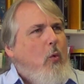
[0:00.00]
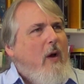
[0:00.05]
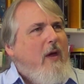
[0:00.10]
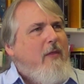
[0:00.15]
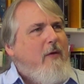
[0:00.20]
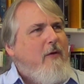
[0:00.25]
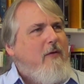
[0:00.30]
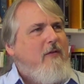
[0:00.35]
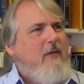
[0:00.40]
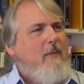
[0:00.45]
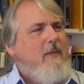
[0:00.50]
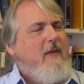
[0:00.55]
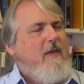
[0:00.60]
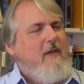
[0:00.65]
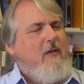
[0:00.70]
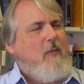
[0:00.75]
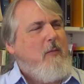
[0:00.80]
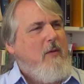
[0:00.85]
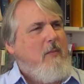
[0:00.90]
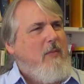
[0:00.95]
Whether
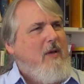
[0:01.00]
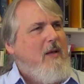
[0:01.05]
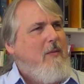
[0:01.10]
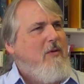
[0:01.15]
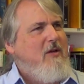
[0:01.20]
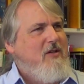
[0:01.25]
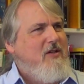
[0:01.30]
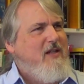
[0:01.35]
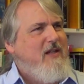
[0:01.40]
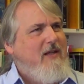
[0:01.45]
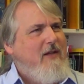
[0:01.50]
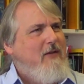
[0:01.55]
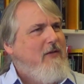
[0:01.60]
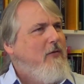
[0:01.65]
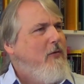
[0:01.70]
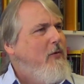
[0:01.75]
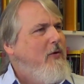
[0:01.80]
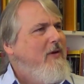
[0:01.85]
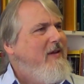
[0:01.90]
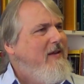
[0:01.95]
something that's been published
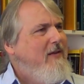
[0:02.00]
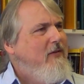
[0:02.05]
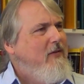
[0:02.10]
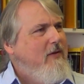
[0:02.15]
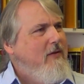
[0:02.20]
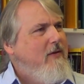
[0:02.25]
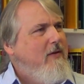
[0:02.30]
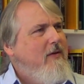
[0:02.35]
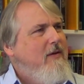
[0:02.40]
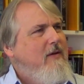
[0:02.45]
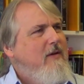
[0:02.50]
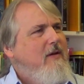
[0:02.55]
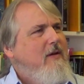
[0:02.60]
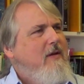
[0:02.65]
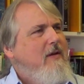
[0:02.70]
is or isn't